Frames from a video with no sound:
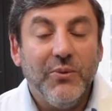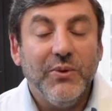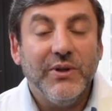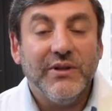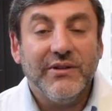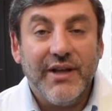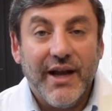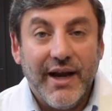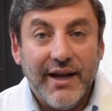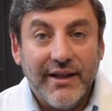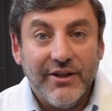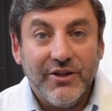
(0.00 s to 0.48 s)
with
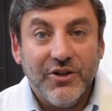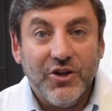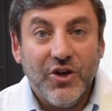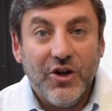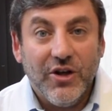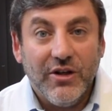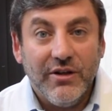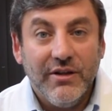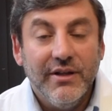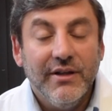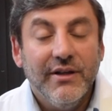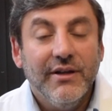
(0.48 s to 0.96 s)

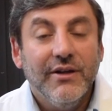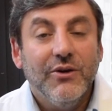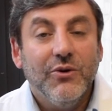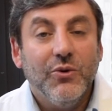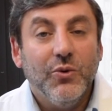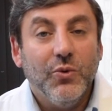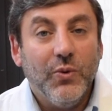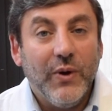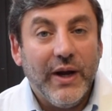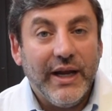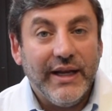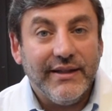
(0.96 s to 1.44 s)
Tylenol,
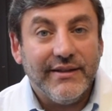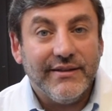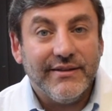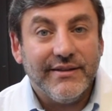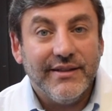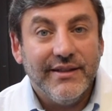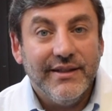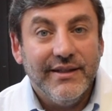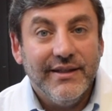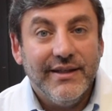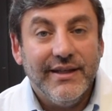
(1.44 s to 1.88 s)
wait.